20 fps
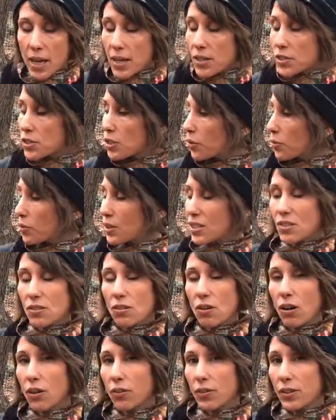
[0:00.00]
So these are
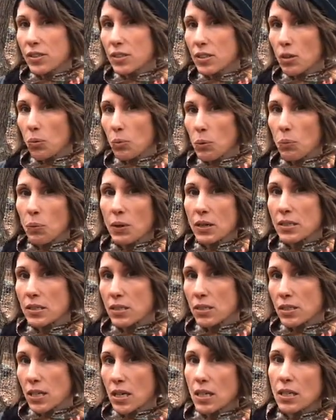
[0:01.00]
all things that we wanted to
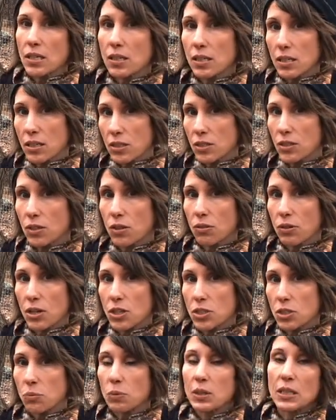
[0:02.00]
take into
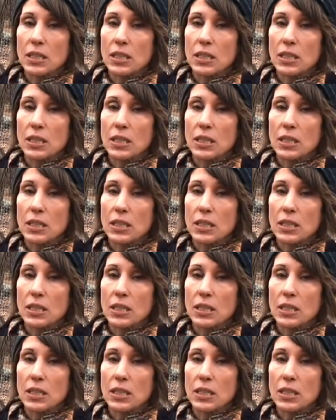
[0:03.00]
consideration when